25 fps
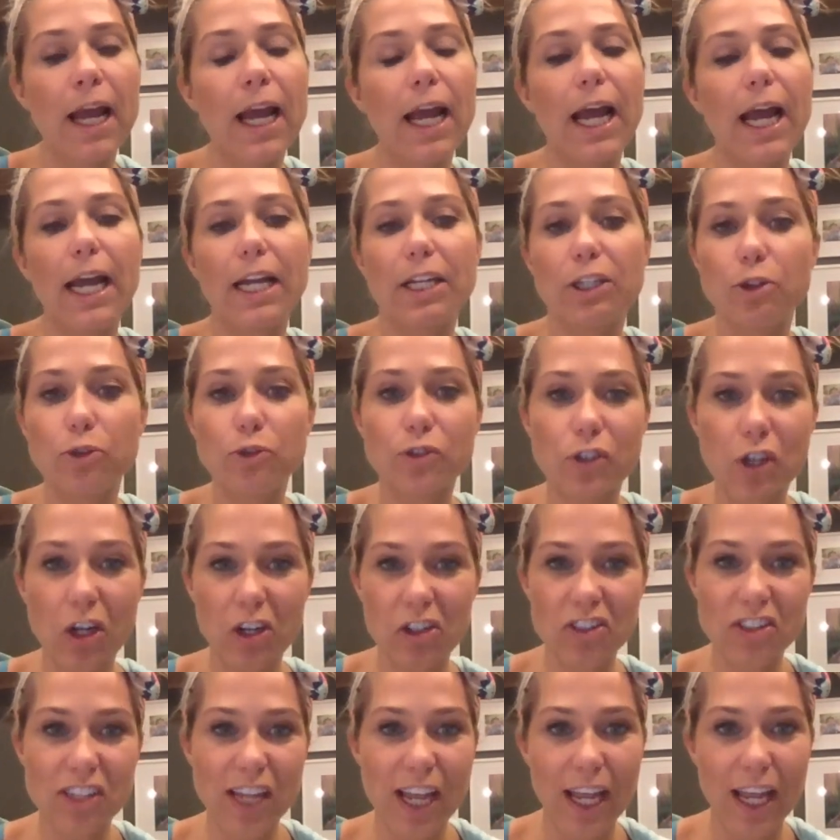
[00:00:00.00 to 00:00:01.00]
and you start
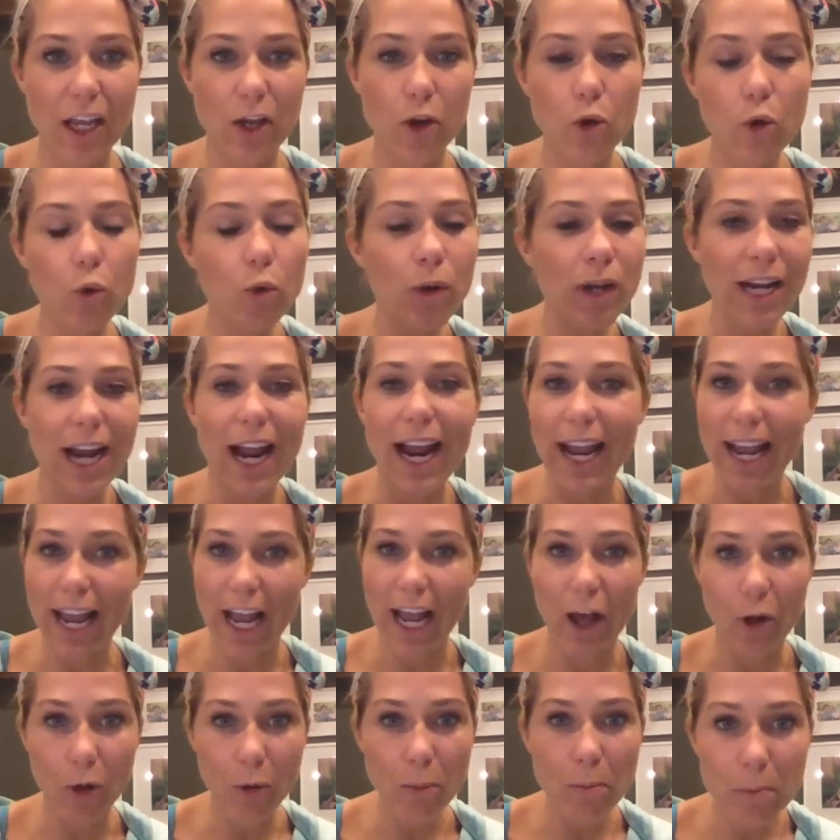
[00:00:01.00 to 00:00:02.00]
saying, who can I
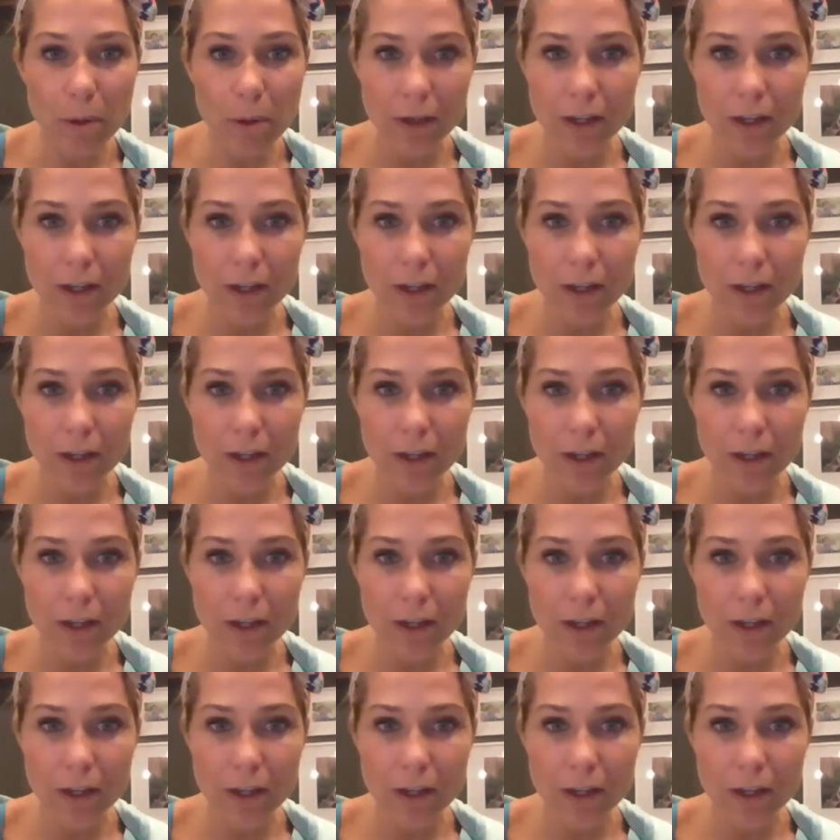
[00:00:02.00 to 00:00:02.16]
help?